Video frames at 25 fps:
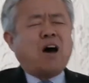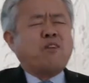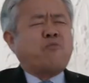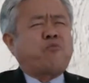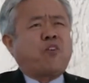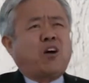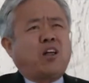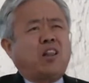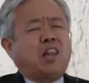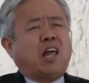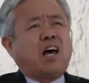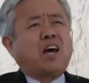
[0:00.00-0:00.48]
I
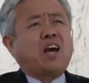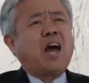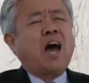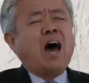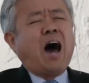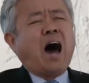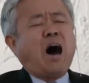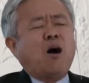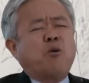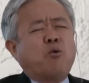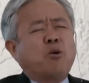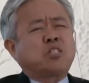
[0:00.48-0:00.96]
felt like
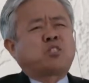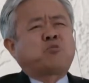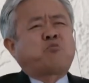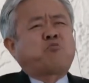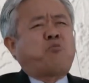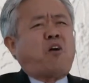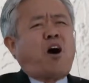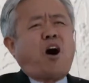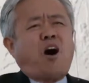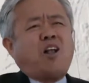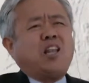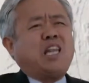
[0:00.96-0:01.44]
i was
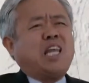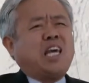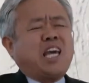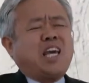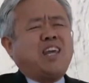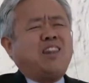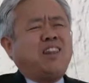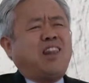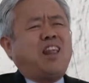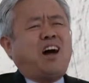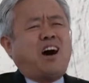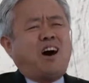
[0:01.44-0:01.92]
falling
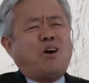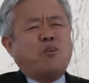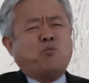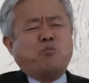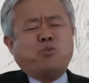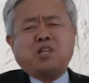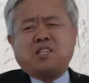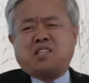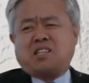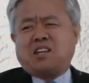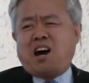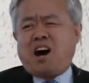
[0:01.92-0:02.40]
in love
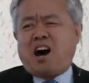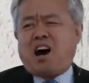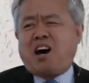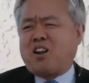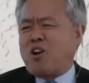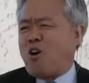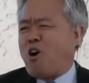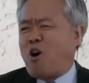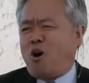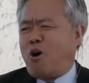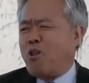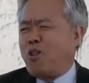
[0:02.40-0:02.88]
with god
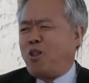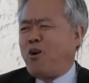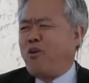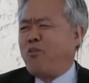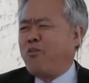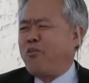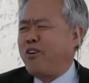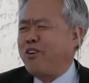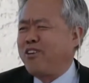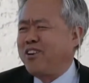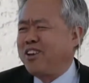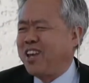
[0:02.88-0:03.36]
all
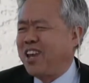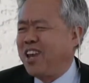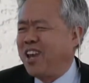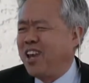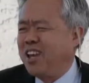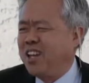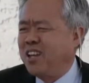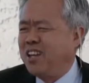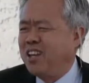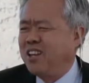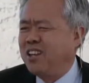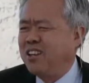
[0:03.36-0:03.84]
over
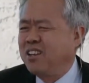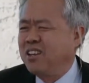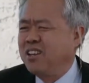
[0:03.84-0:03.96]
again